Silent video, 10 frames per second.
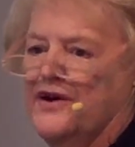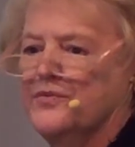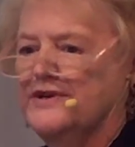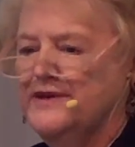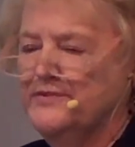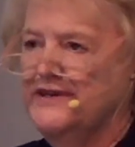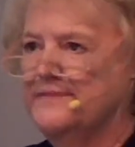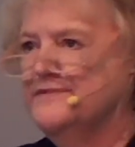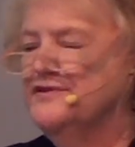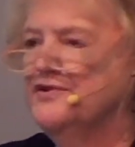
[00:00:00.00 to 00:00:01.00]
When he went
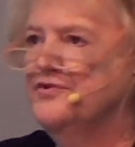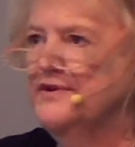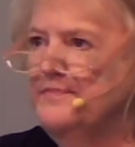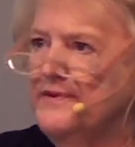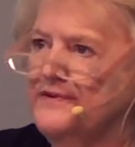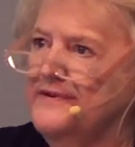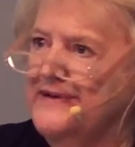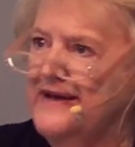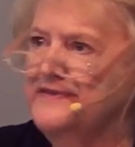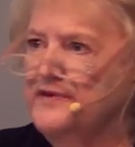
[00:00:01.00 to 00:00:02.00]
up to the cripple
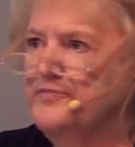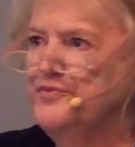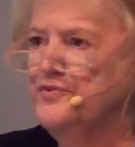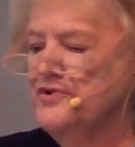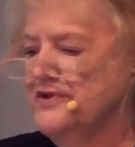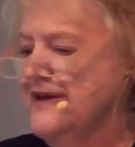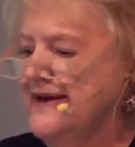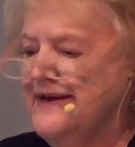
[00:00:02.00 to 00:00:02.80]
at the pool,